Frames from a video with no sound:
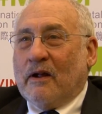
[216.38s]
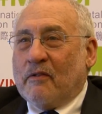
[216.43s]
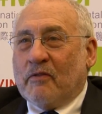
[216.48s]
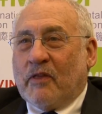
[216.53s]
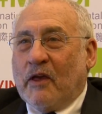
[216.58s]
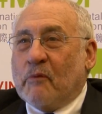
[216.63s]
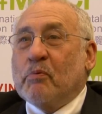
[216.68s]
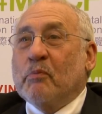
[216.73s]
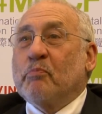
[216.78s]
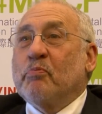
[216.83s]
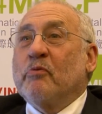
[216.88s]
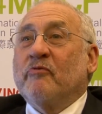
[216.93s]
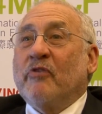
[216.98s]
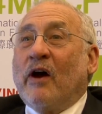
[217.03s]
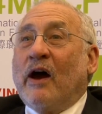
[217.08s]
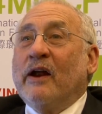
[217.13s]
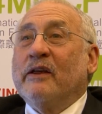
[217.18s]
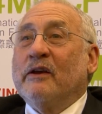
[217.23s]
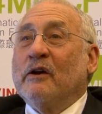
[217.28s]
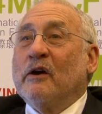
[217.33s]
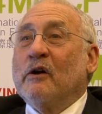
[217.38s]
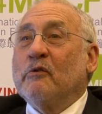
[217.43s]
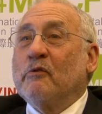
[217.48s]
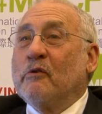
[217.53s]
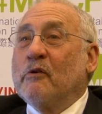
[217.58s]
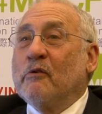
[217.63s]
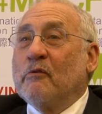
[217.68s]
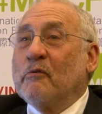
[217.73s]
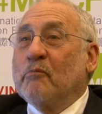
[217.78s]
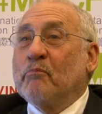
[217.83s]
They've been providing a
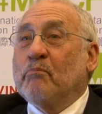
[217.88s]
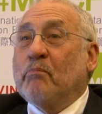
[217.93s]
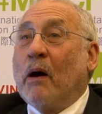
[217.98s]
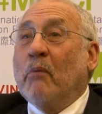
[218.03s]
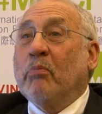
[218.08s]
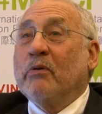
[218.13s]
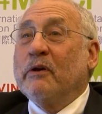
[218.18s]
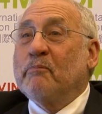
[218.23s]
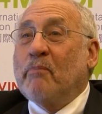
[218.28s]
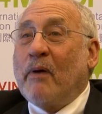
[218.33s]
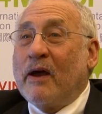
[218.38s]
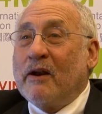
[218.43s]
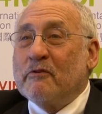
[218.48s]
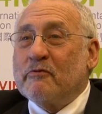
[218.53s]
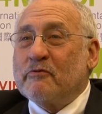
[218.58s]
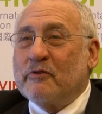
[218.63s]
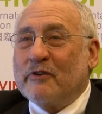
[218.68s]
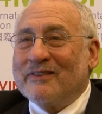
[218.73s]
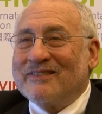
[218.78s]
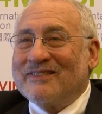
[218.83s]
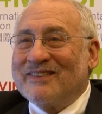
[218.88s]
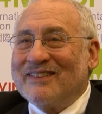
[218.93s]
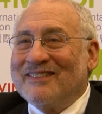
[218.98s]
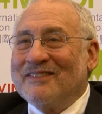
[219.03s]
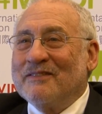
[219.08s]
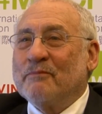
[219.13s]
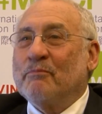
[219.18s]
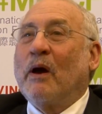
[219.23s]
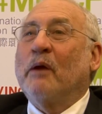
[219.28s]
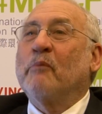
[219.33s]
public benefit
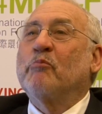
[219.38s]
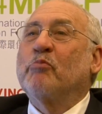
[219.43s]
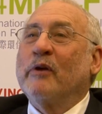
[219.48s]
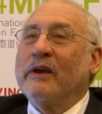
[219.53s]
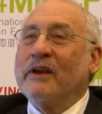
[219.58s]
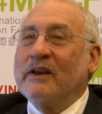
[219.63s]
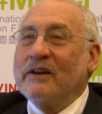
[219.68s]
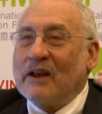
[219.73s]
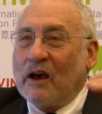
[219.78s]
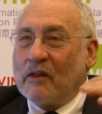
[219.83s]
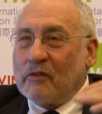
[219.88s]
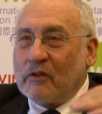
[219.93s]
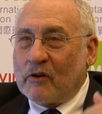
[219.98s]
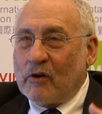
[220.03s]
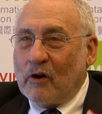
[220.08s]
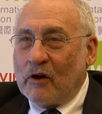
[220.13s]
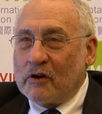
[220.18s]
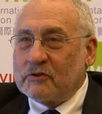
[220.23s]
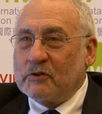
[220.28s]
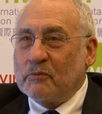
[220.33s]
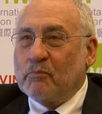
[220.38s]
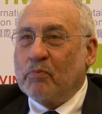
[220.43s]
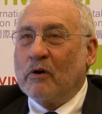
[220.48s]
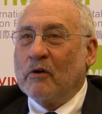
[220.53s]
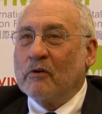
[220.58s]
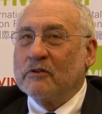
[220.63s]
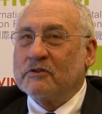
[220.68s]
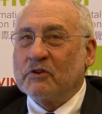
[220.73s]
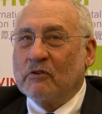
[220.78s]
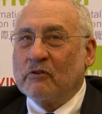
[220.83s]
by bringing down the cost of
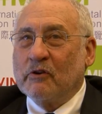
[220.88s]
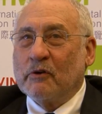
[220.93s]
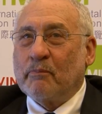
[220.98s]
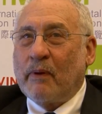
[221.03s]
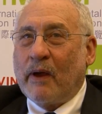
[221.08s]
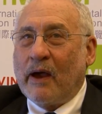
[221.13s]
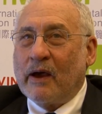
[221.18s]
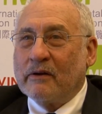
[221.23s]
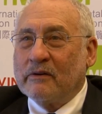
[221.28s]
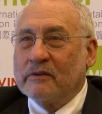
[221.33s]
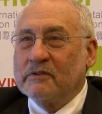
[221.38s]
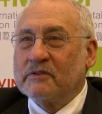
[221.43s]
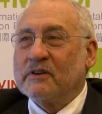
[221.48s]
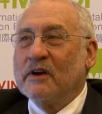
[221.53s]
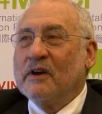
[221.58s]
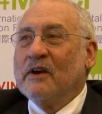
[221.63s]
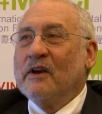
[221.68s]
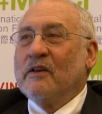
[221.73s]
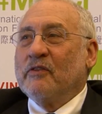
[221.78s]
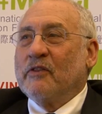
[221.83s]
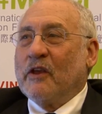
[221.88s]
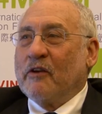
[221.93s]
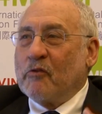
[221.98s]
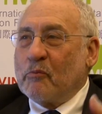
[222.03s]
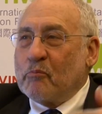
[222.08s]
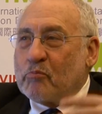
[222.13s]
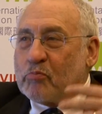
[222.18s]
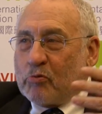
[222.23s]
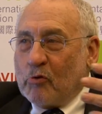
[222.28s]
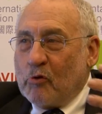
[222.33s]
solar panels. They've
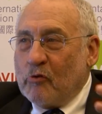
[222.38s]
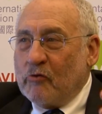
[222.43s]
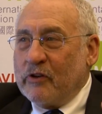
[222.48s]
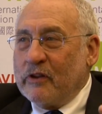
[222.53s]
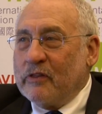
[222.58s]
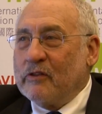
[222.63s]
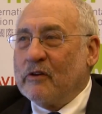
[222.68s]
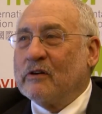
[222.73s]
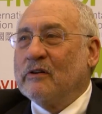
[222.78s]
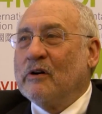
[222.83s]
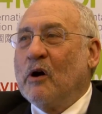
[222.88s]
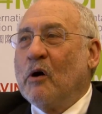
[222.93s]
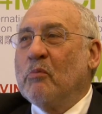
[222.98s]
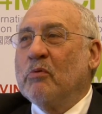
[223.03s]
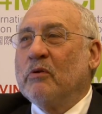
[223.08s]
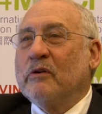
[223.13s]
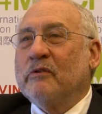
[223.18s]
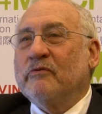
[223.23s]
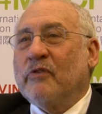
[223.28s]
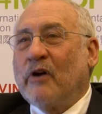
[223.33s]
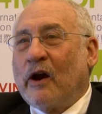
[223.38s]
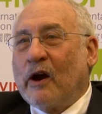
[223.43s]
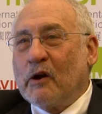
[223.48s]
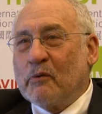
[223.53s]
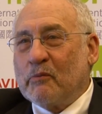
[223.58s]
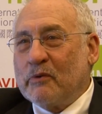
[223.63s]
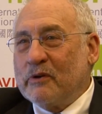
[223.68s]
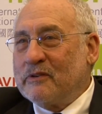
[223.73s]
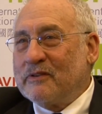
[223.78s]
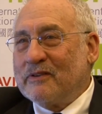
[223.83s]
improving the global
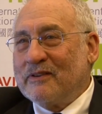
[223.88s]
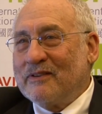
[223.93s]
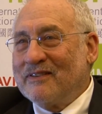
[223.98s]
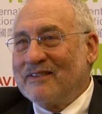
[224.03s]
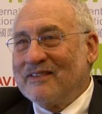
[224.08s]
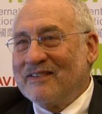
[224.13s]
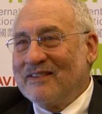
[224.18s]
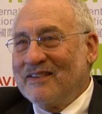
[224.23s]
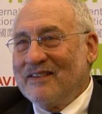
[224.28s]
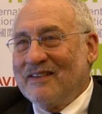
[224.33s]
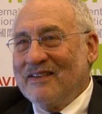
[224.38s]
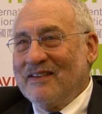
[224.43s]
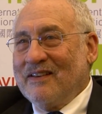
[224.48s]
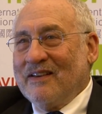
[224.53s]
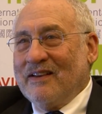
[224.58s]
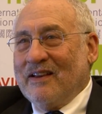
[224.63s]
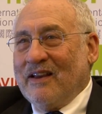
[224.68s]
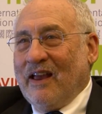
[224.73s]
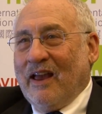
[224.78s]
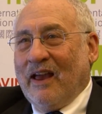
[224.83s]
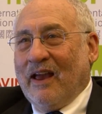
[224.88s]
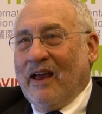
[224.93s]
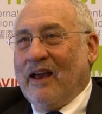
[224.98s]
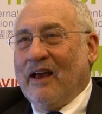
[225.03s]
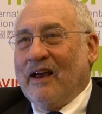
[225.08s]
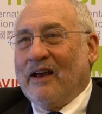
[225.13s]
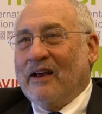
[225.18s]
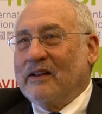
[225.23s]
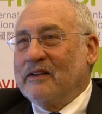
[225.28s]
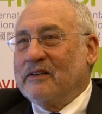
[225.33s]
environment.
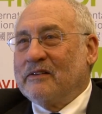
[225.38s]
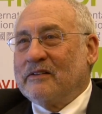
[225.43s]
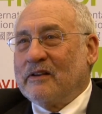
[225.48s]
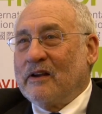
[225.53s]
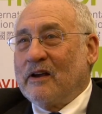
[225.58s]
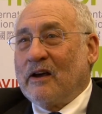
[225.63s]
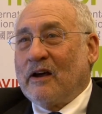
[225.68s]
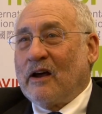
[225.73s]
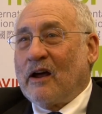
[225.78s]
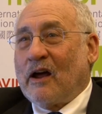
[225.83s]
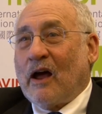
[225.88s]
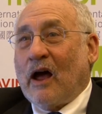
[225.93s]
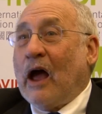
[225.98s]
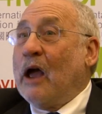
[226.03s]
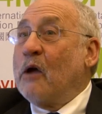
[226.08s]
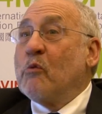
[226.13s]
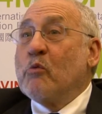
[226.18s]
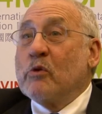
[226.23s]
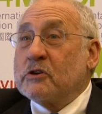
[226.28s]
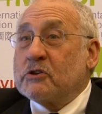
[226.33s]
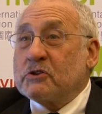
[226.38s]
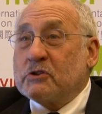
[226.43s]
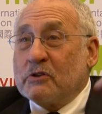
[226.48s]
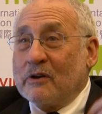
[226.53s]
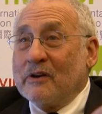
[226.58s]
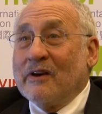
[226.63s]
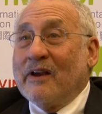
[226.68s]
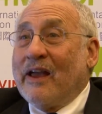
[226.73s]
And I wish